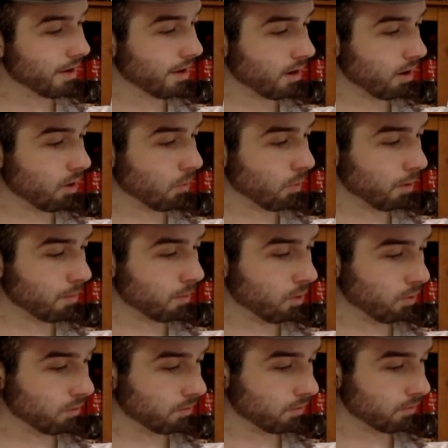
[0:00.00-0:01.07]
our 1
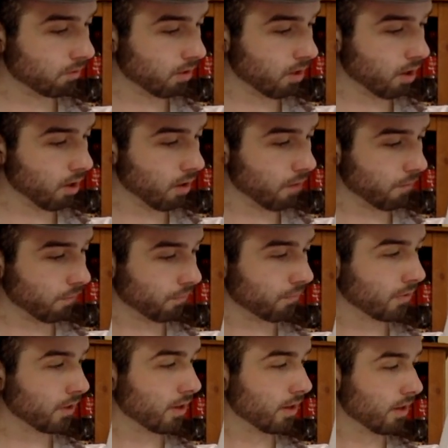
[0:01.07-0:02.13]
mole
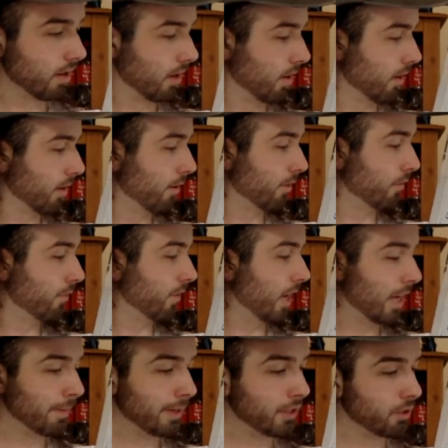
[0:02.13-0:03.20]
of
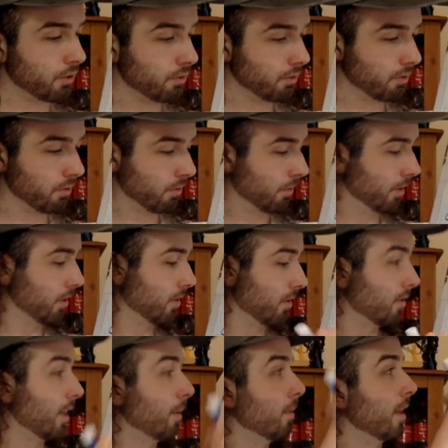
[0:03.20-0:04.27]
AB2, which is the
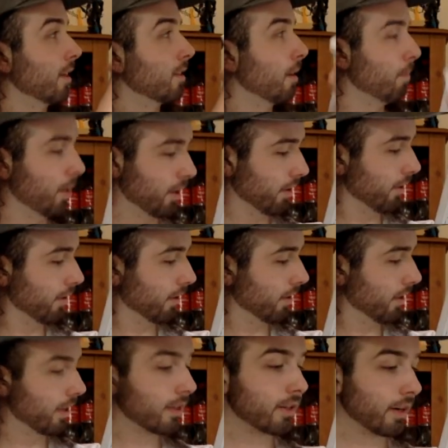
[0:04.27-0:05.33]
same thing as up here,
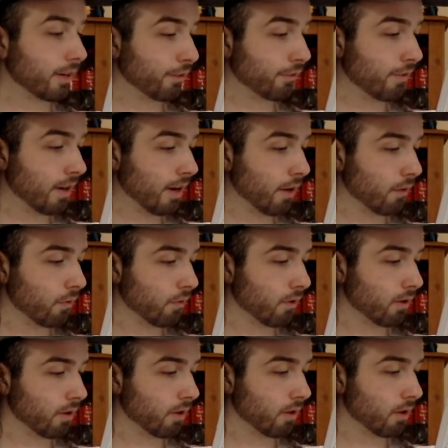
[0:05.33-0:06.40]

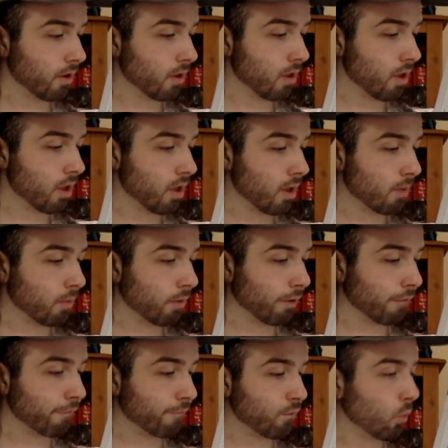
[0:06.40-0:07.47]

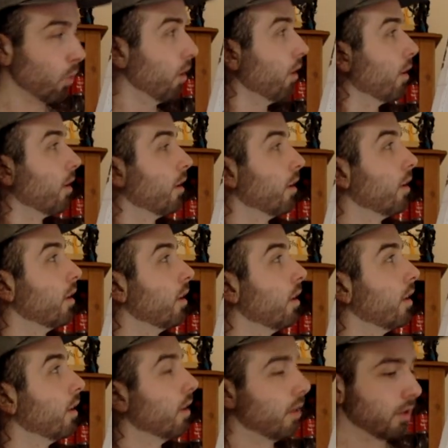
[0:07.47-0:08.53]
95.4
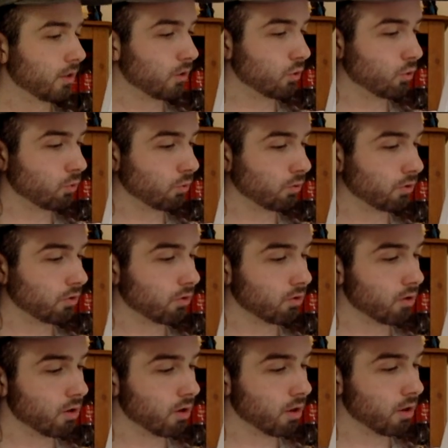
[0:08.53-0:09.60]
joules
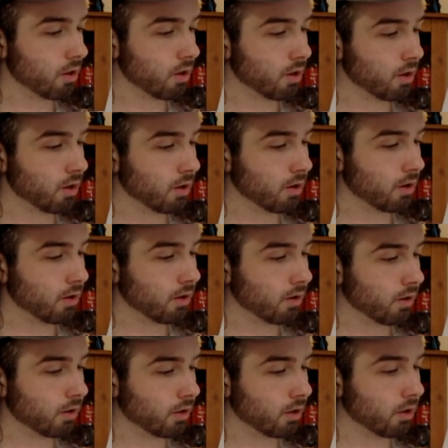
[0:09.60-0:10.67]

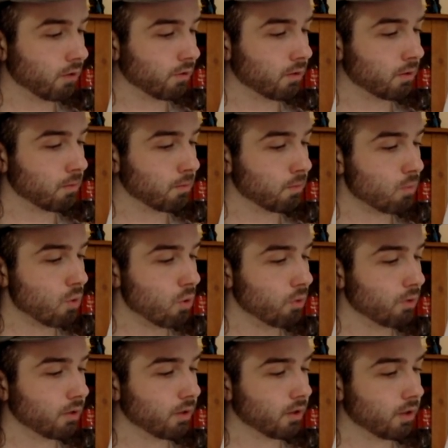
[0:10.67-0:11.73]
Kelvin mole,
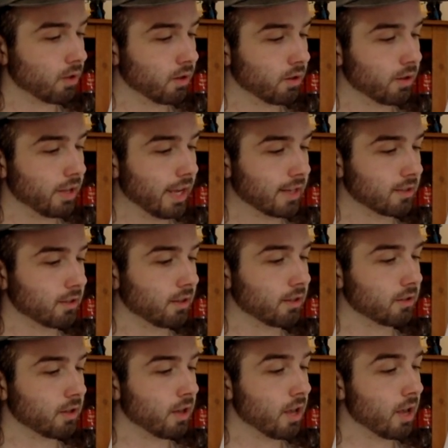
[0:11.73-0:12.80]
excellent,
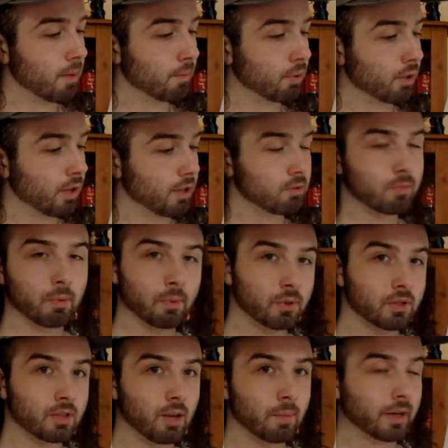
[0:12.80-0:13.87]
plus, remember we're
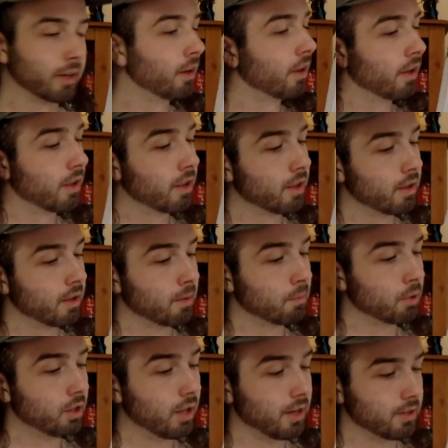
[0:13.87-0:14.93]
summing,
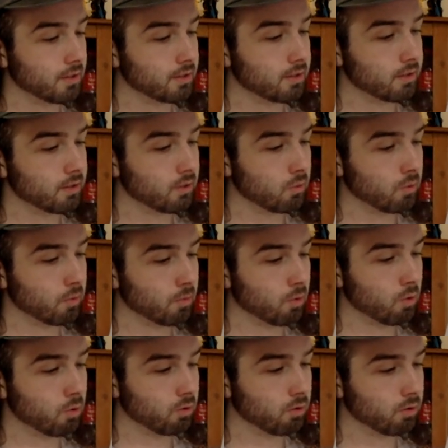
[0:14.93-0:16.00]
plus 1 mole